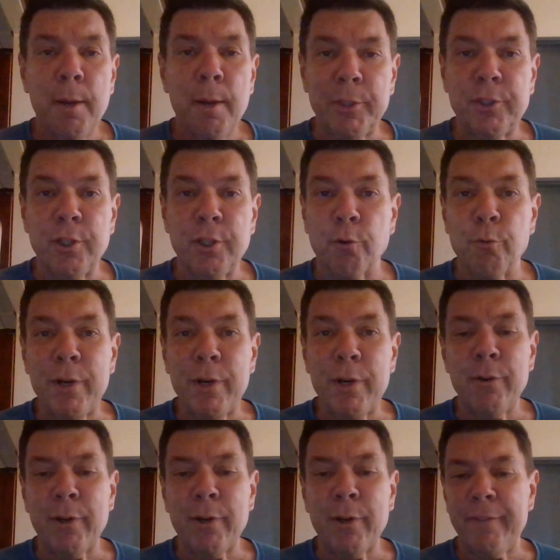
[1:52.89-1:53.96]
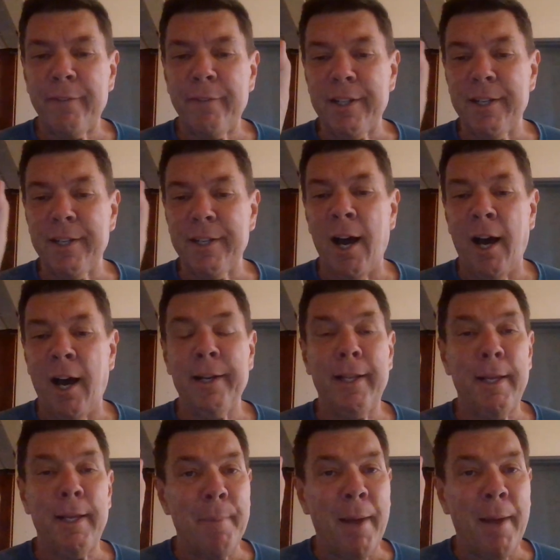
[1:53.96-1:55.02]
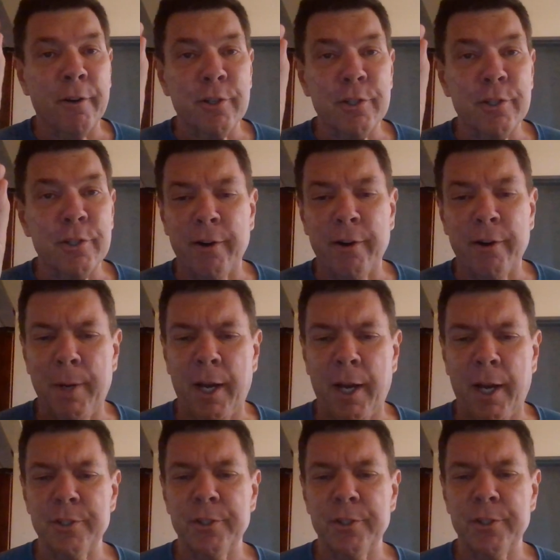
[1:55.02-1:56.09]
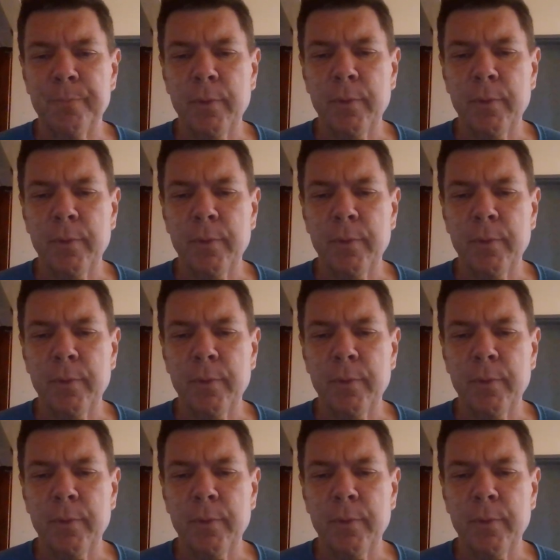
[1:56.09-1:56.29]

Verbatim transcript: but to the real and living God, it matters very much.